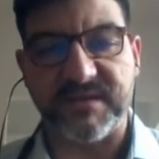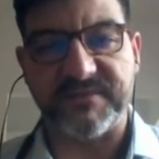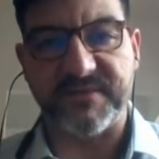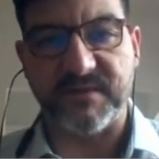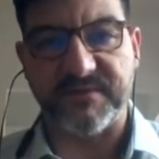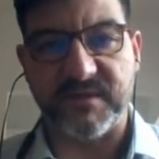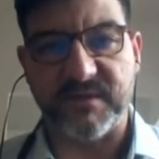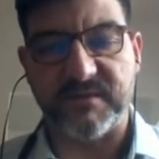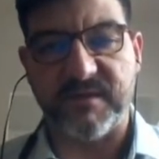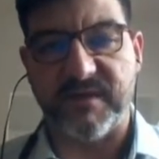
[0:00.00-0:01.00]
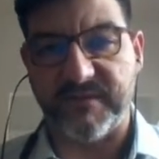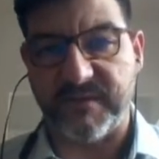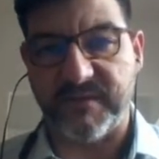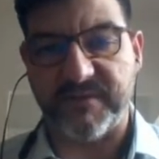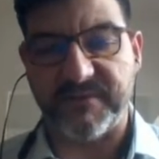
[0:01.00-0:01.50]
of
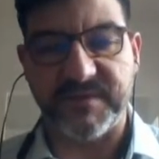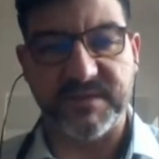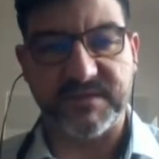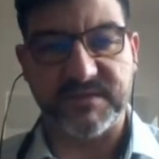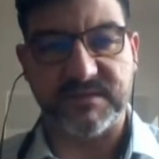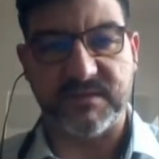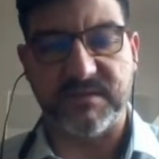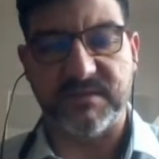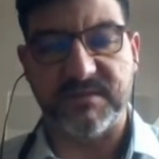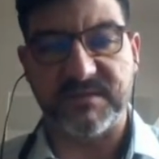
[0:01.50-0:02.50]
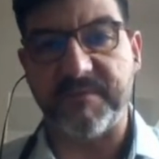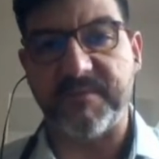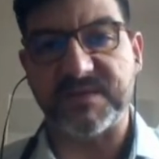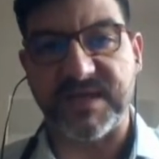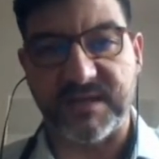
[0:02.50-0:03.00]
these
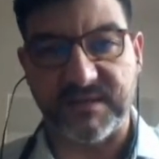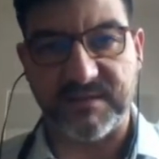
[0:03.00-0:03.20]
samples and